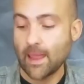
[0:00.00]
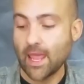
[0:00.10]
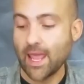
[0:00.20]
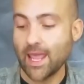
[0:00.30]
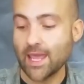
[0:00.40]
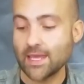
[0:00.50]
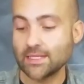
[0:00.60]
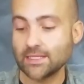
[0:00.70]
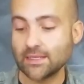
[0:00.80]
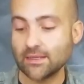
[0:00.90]

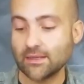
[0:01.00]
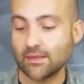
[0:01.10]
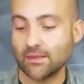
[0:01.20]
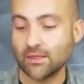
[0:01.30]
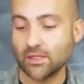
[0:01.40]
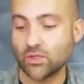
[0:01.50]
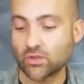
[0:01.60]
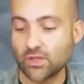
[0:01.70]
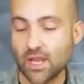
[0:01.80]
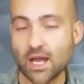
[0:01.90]
And you're
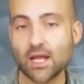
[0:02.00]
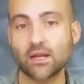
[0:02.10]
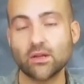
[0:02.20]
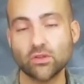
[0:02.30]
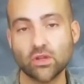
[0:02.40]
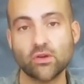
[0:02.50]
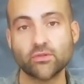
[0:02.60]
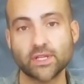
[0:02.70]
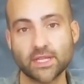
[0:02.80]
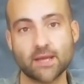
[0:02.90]
not
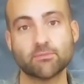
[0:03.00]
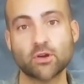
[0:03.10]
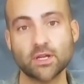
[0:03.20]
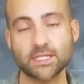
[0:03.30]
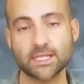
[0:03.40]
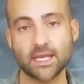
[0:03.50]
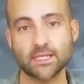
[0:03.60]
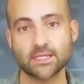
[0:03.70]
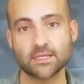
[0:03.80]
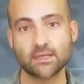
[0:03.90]
alone in that
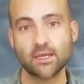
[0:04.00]
process